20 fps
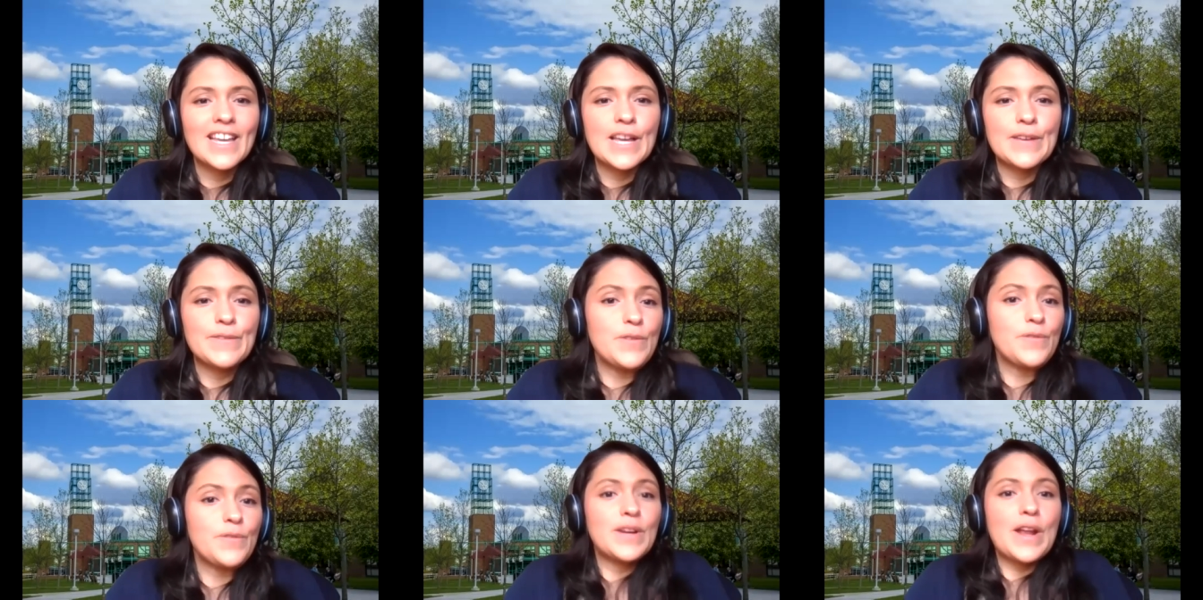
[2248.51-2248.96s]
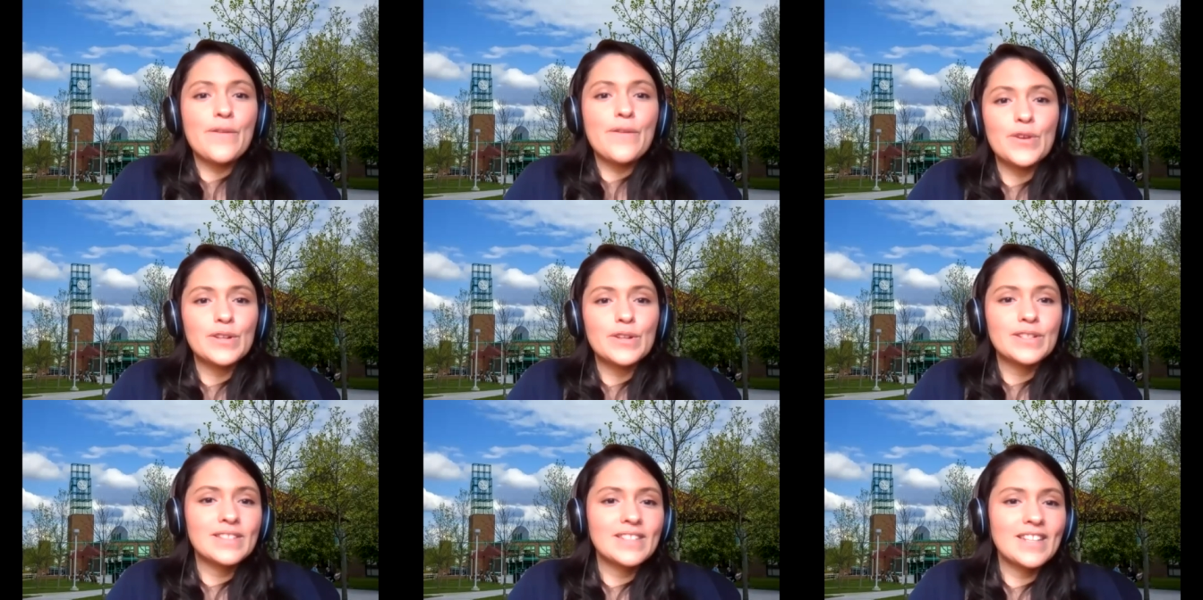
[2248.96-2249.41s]
If you've
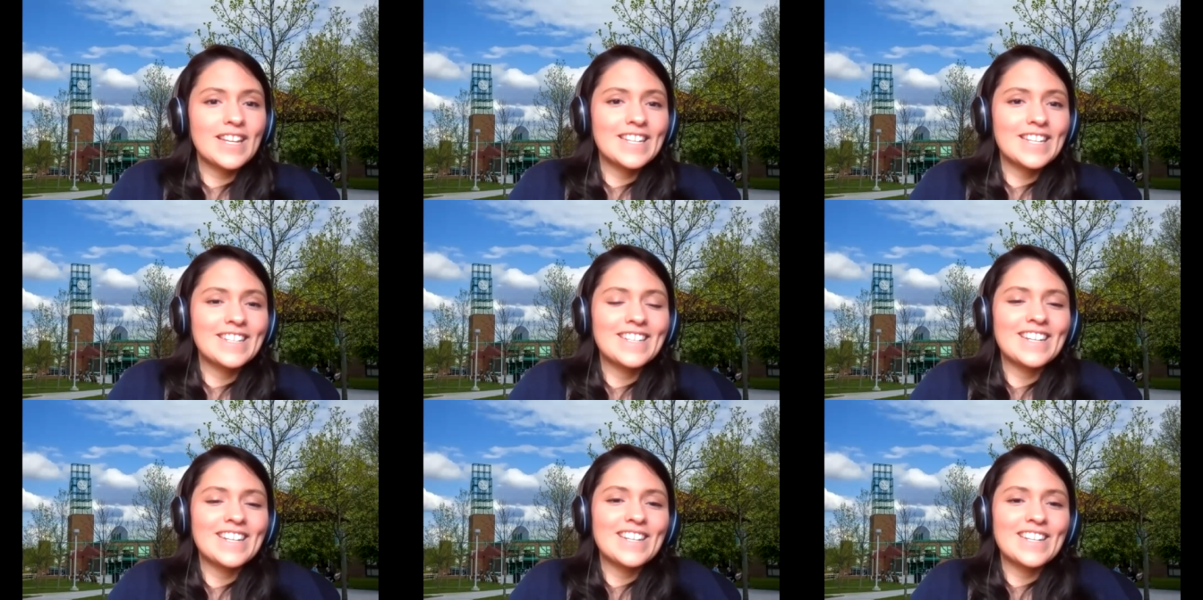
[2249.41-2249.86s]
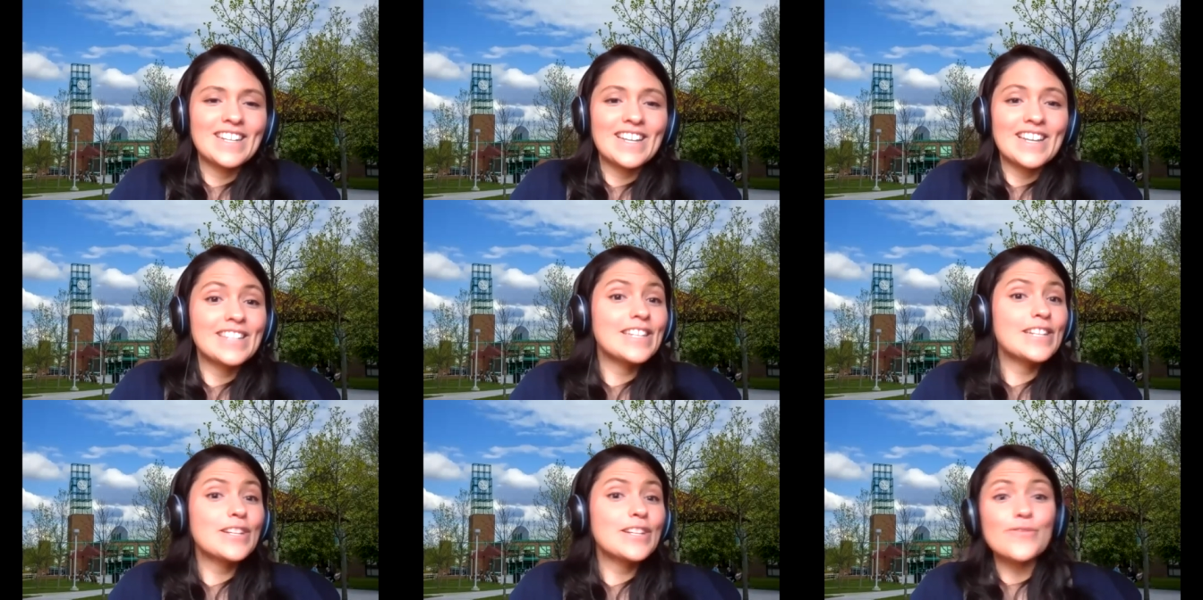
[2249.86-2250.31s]
never done uh,
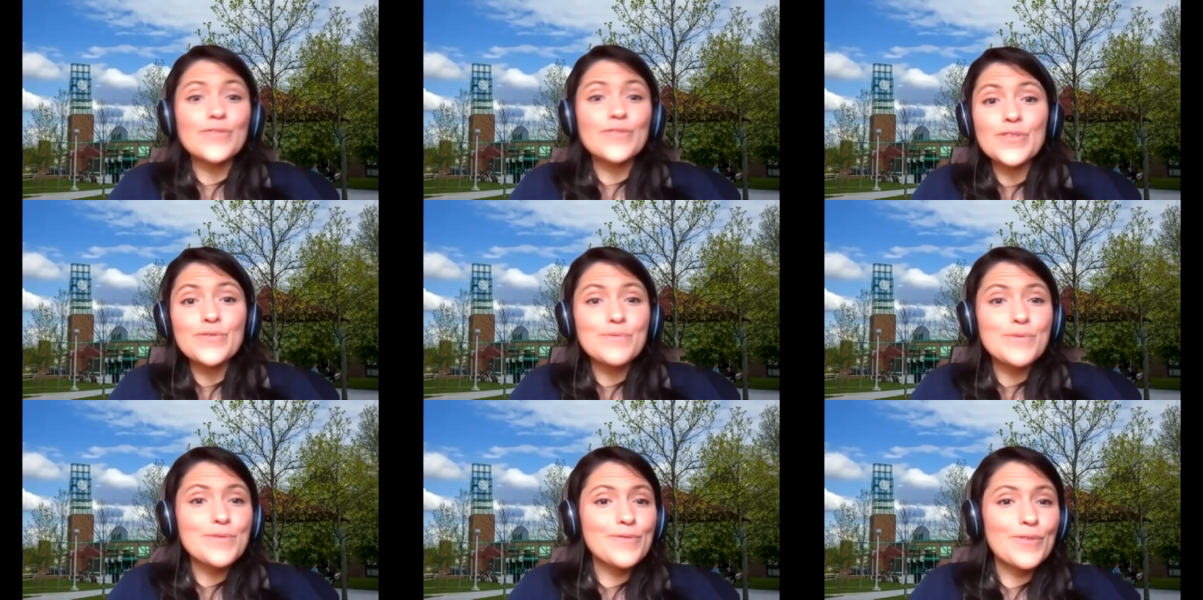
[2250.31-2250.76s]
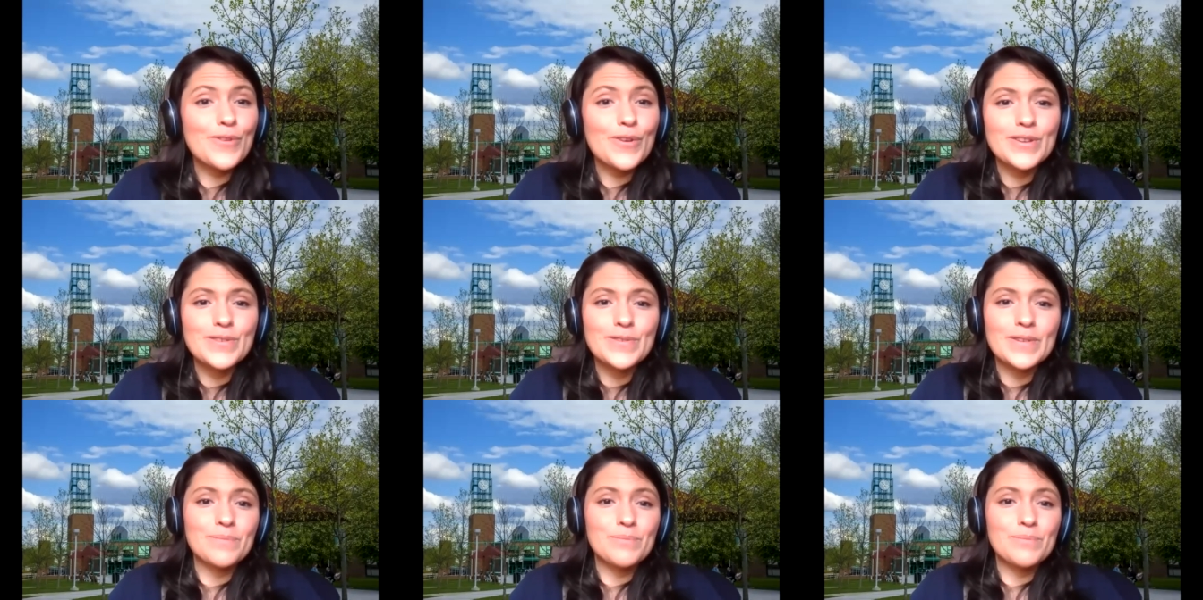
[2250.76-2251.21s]
an interview
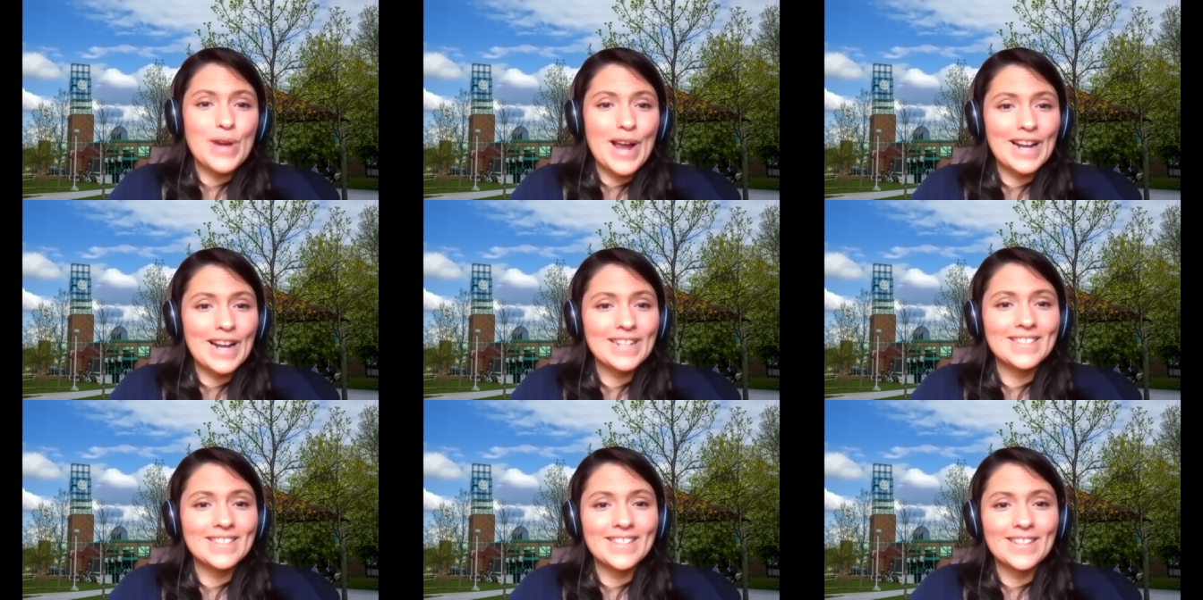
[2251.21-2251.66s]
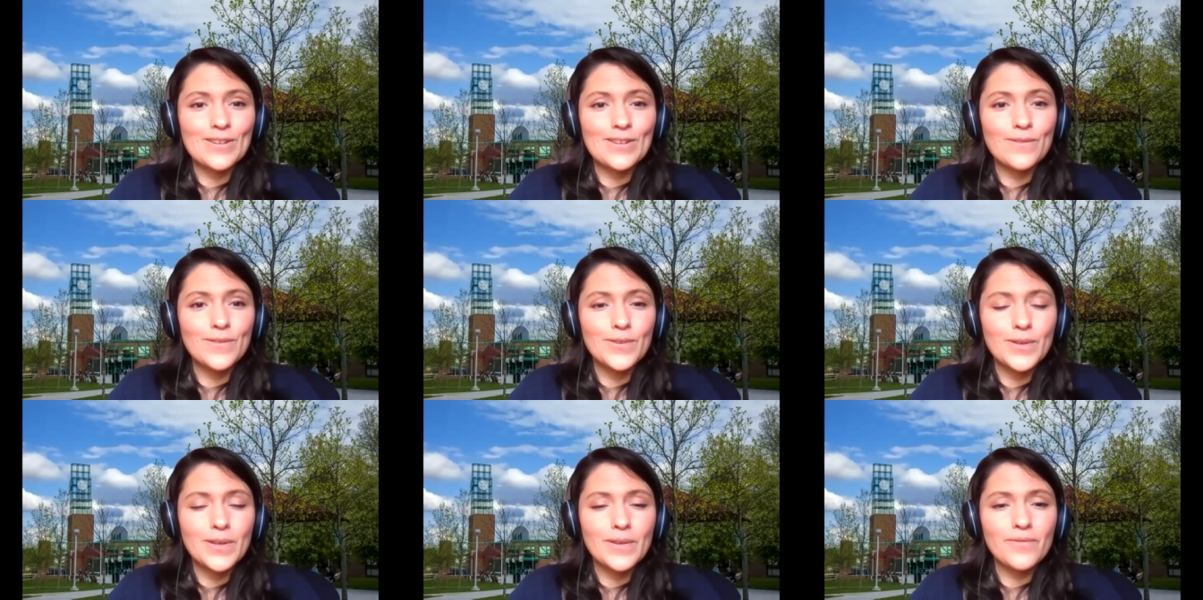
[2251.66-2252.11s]
before, you can practice
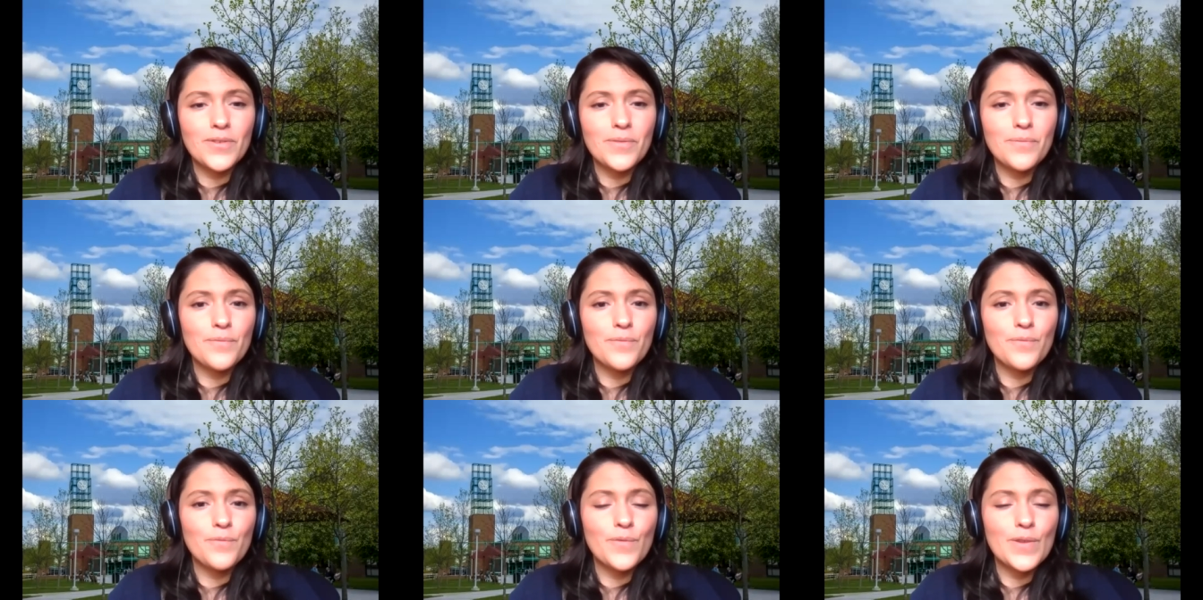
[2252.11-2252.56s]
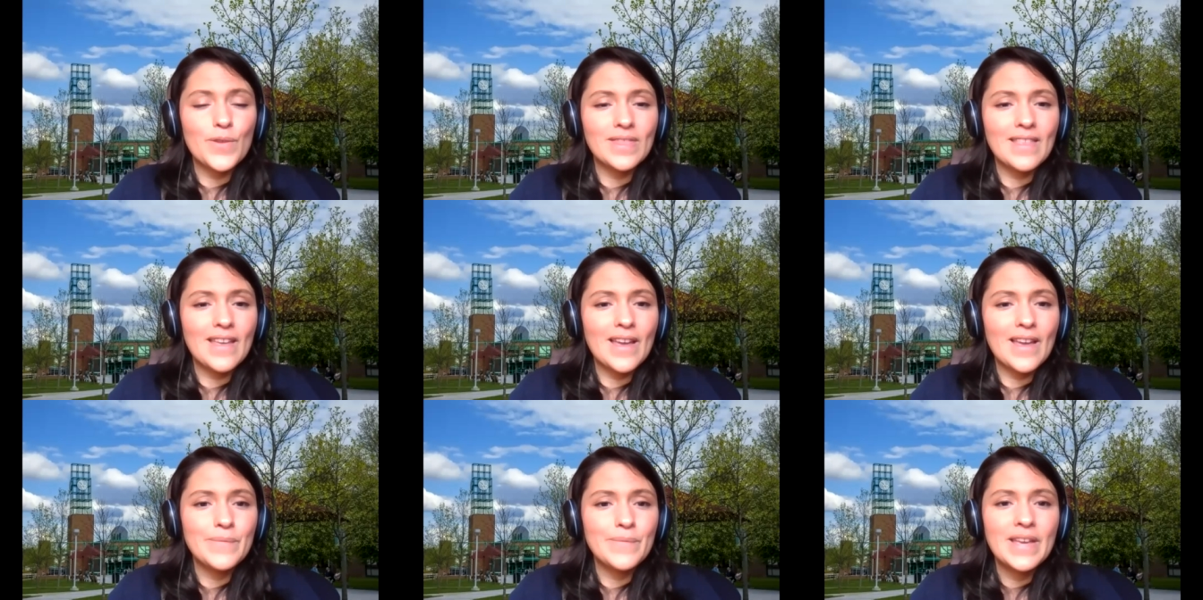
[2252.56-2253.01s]
interviewing from, with
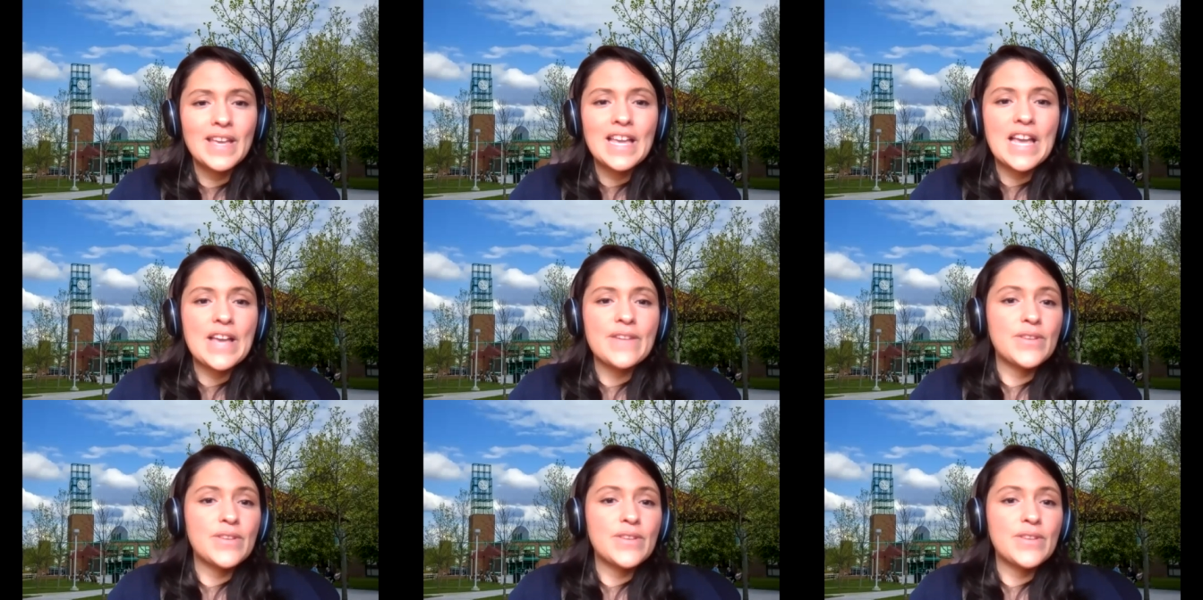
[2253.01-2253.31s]
them.